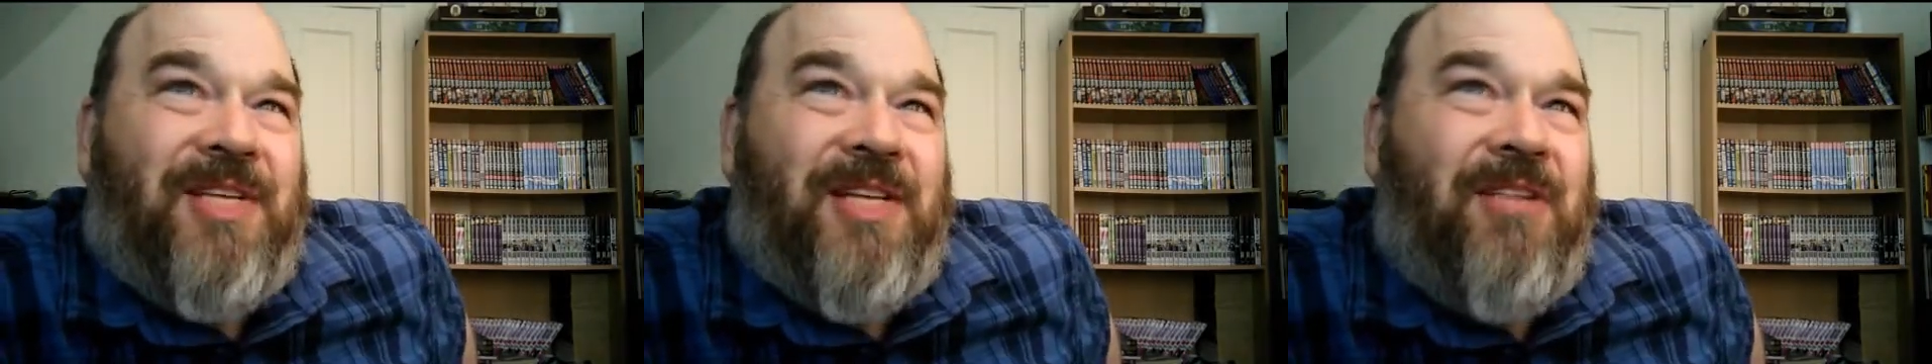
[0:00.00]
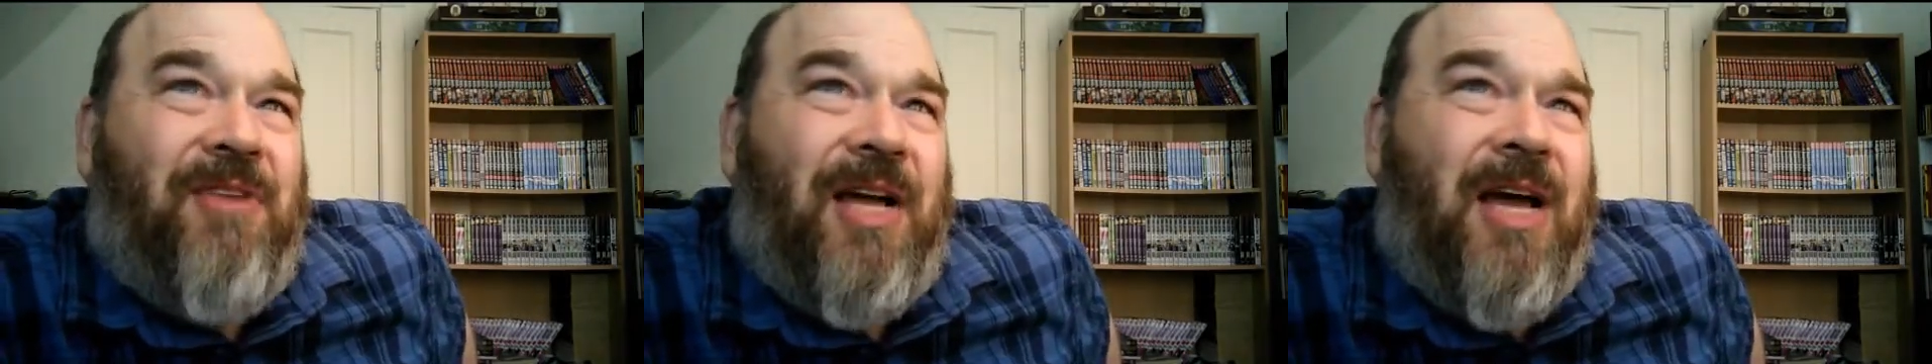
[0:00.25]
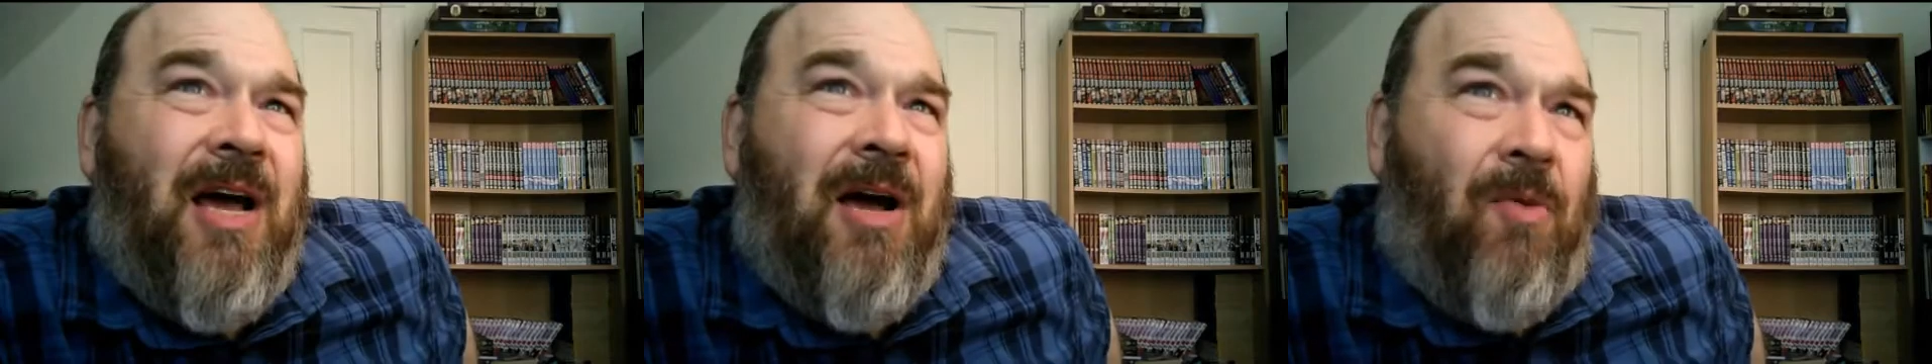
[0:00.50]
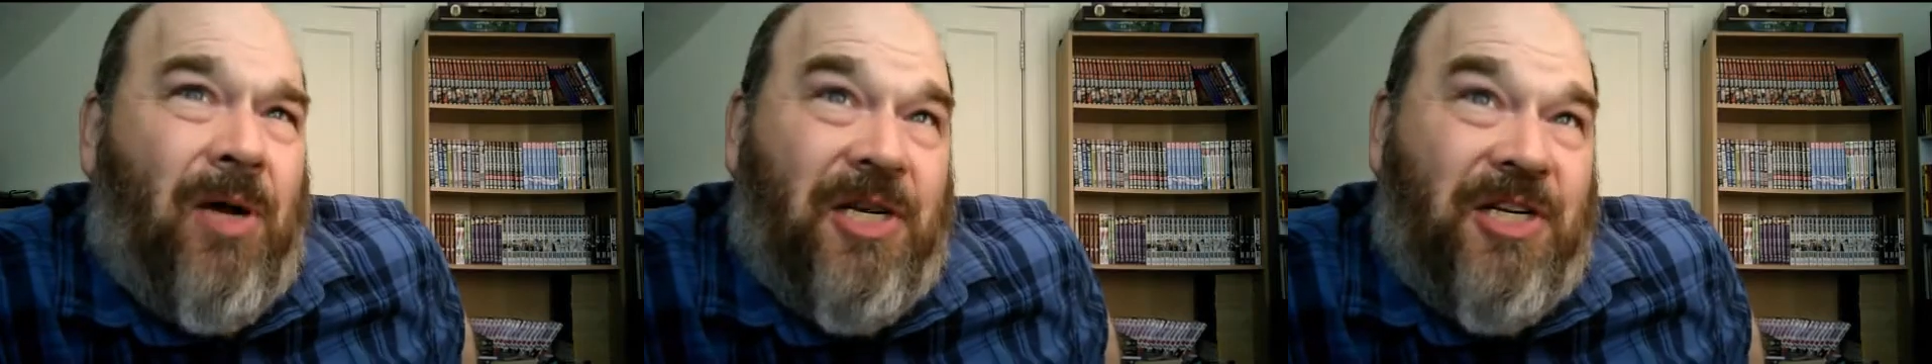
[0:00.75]
including
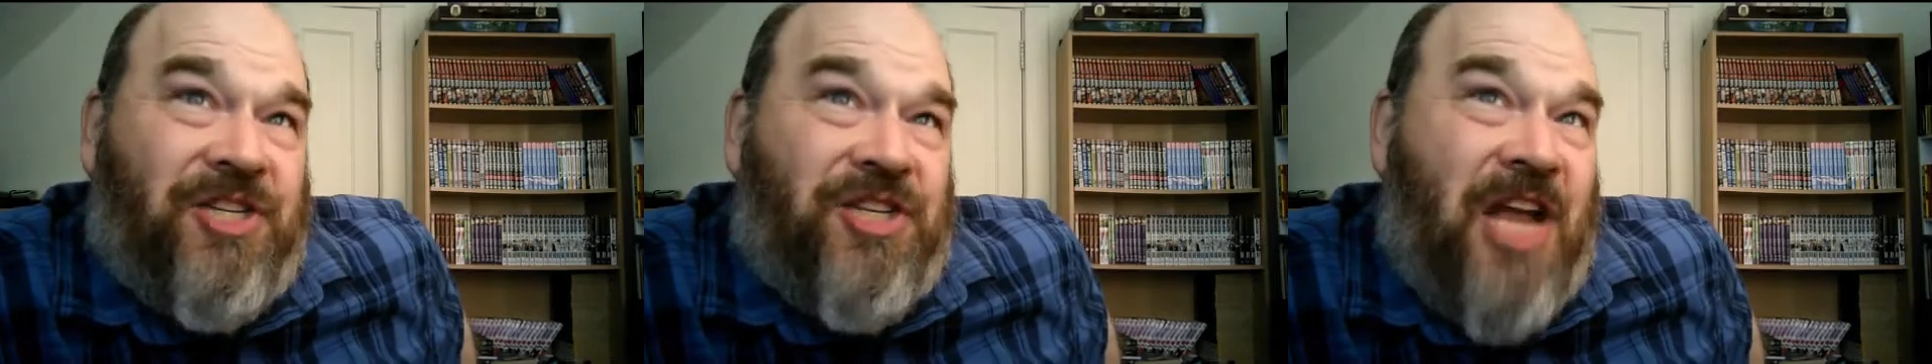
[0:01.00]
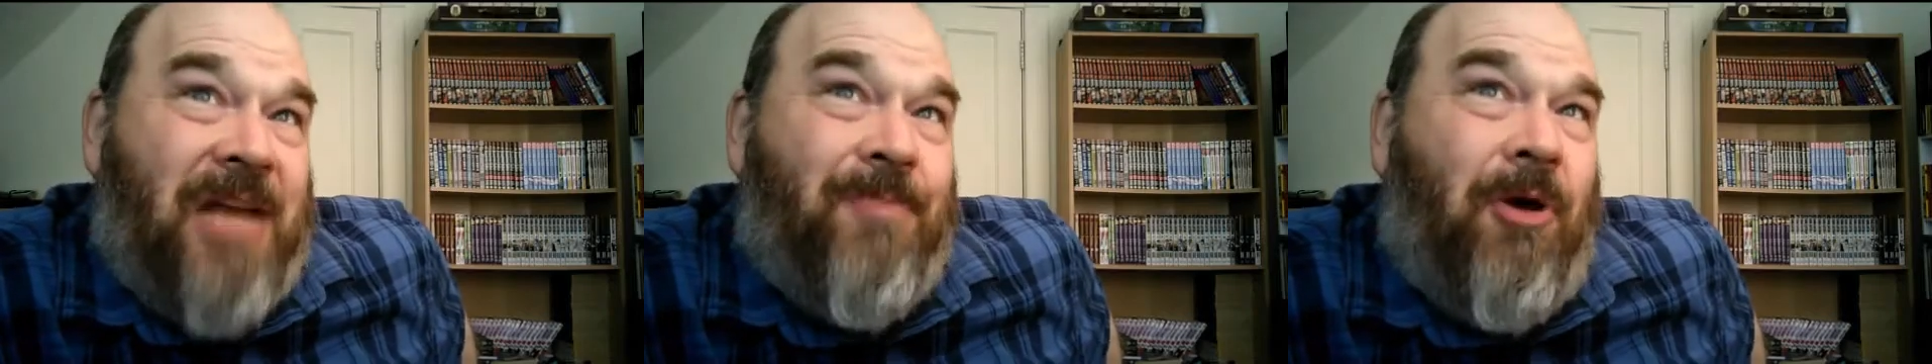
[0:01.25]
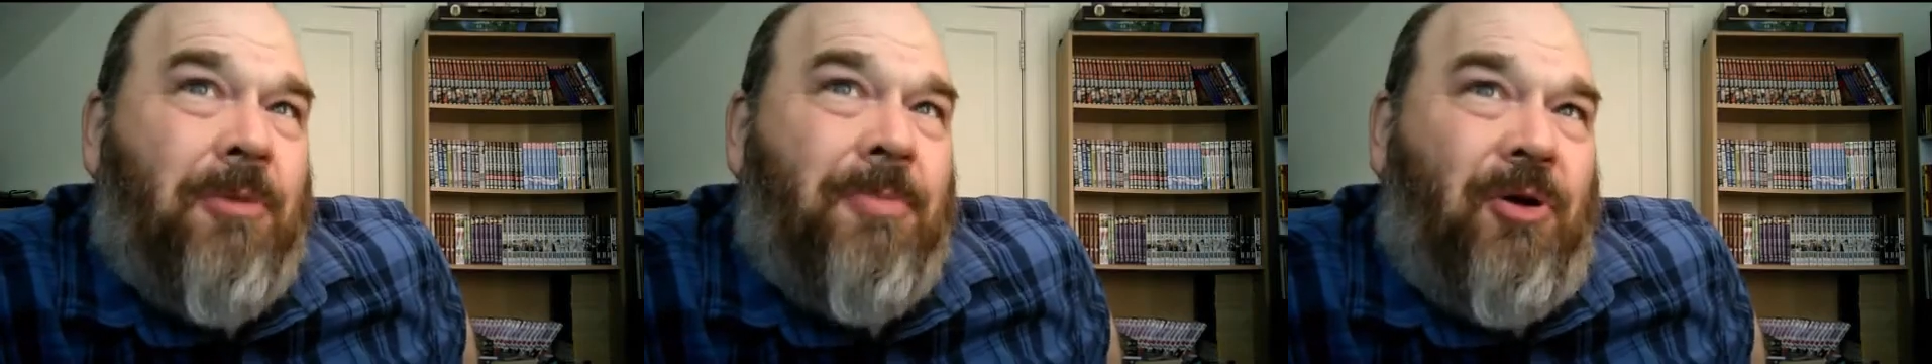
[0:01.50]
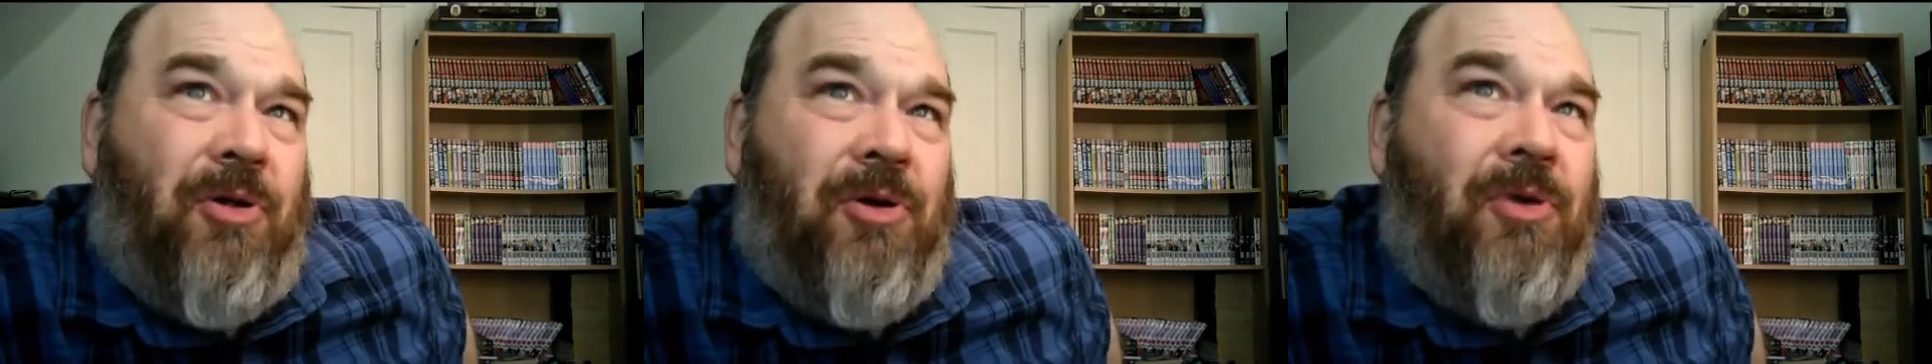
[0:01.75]
one Jane
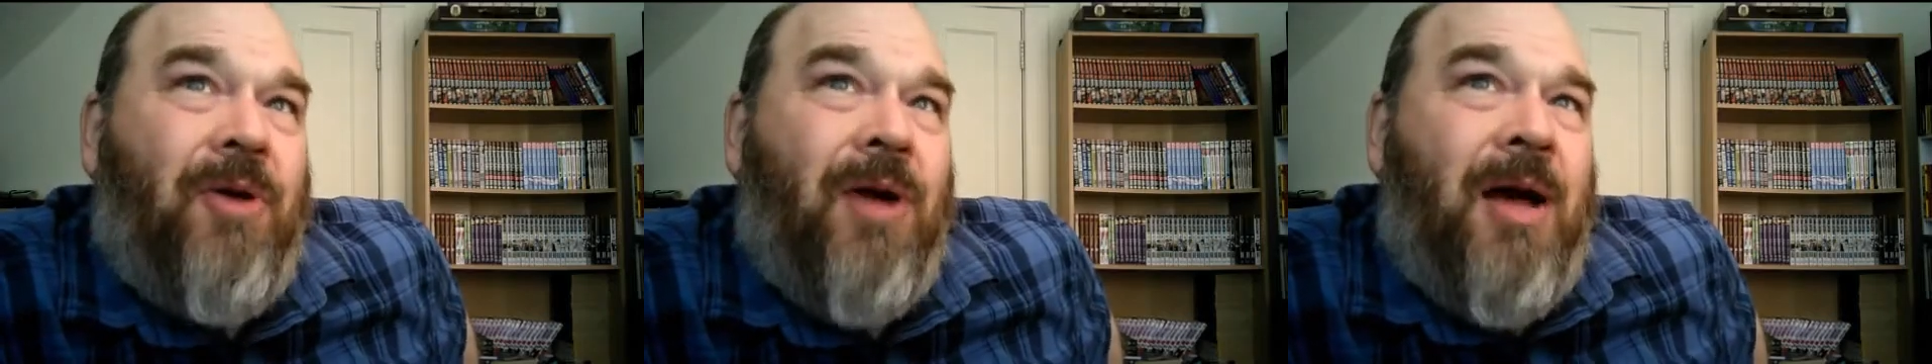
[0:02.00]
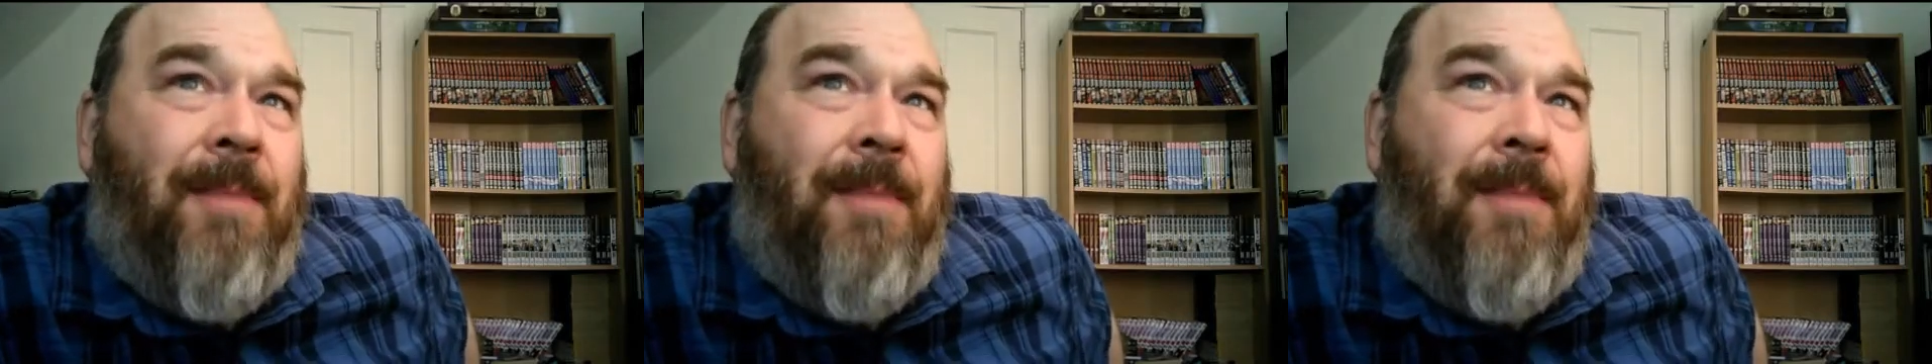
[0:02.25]
Marple, who,